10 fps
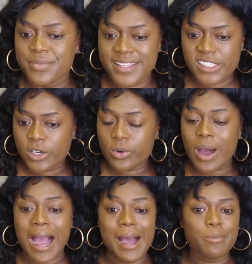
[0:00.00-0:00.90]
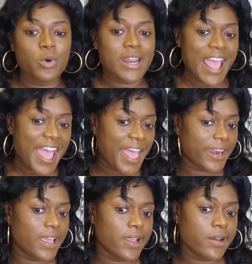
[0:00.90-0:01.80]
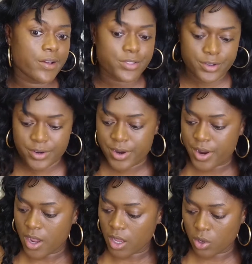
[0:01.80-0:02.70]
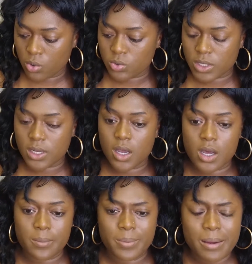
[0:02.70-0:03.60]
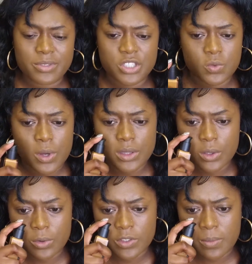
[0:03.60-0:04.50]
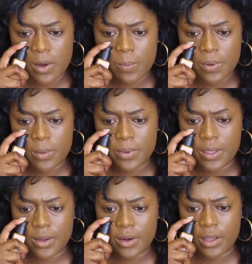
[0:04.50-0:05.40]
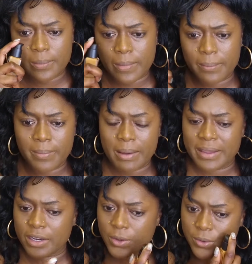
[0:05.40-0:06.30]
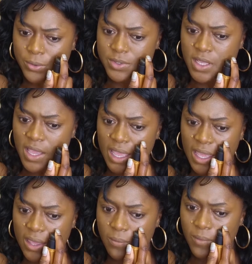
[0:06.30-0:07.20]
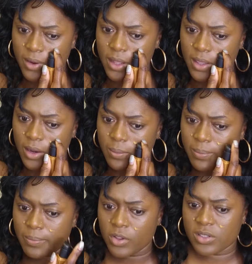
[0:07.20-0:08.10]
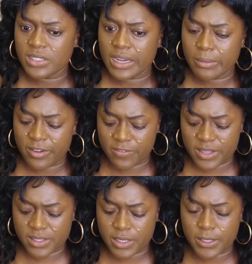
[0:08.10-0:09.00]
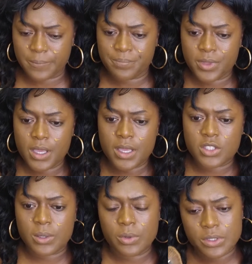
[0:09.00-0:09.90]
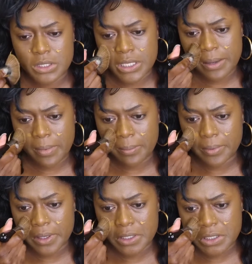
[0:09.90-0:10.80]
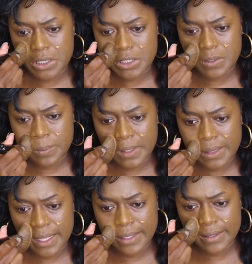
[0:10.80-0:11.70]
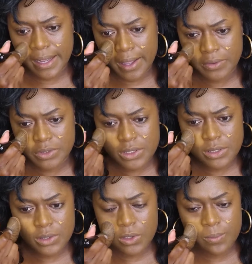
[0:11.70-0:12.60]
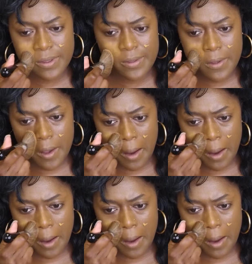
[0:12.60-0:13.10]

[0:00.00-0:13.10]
So I'm going to add another coat, probably just one little small pump here by my nose and one here on the side of my face here. So I'm going to just take my brush and just blend that down just a little bit.